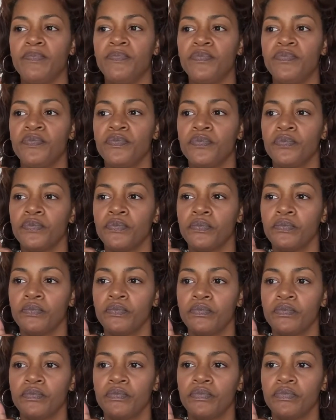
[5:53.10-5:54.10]

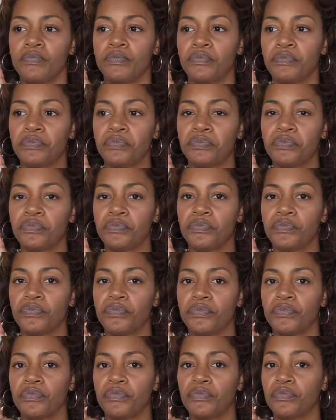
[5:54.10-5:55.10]

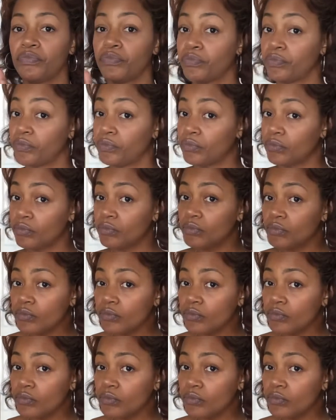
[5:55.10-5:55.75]
(silence)